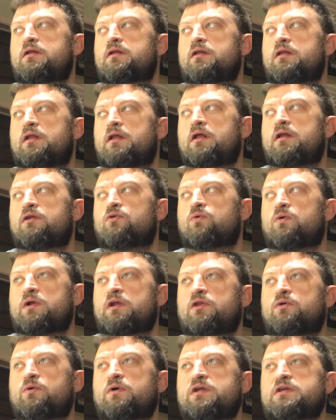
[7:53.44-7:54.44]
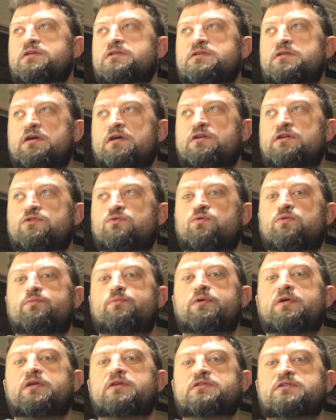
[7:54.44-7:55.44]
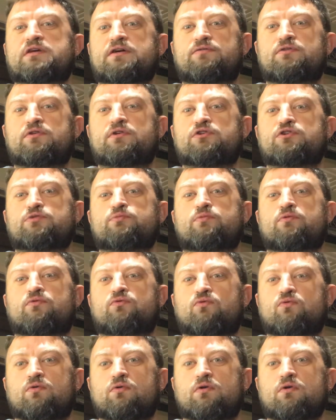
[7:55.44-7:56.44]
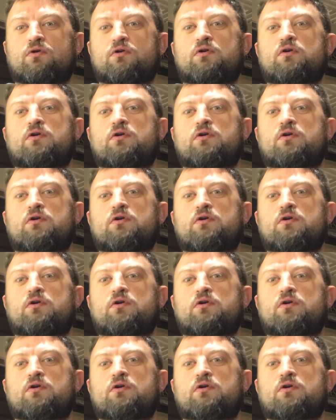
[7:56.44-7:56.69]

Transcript: Then 2026 would be 7 years before